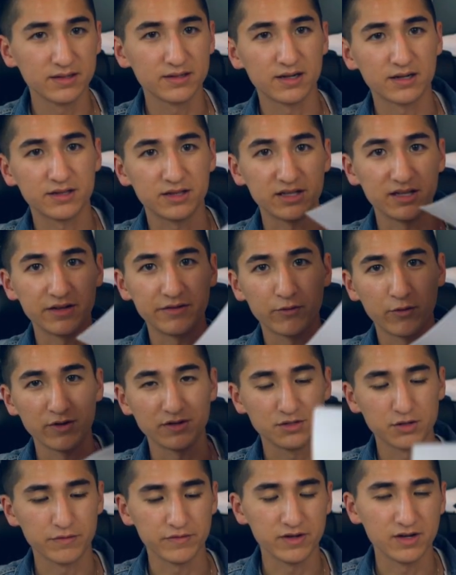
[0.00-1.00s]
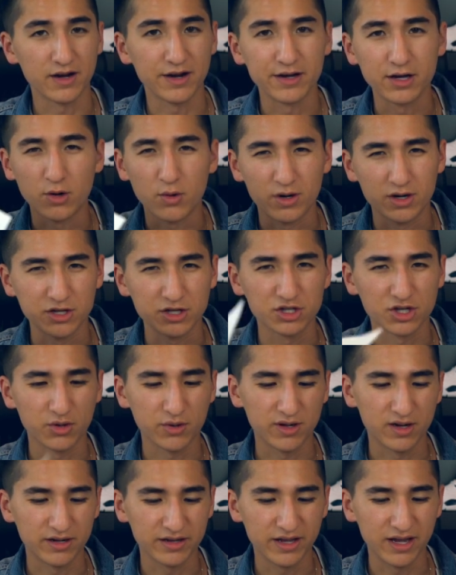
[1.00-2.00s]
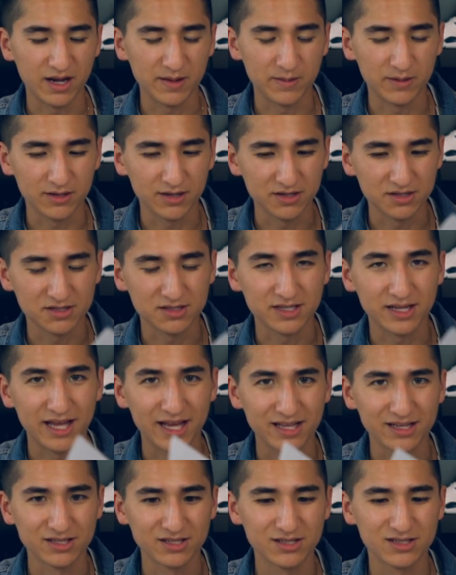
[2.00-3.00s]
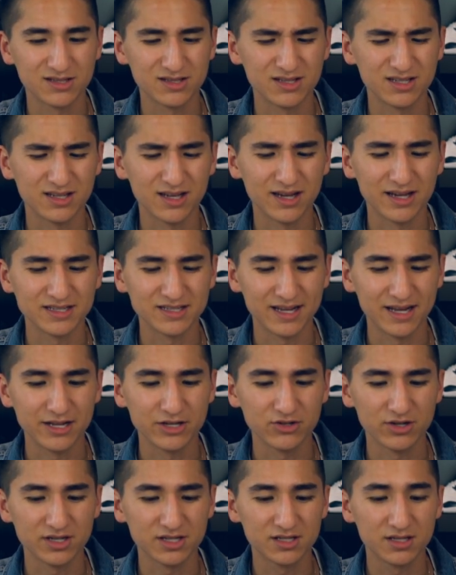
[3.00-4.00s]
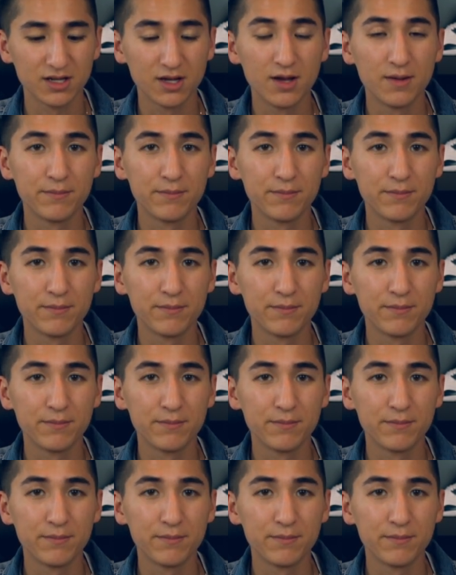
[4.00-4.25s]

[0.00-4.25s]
Got the invoice over here. I don't want to show it on camera because it has the guy's address.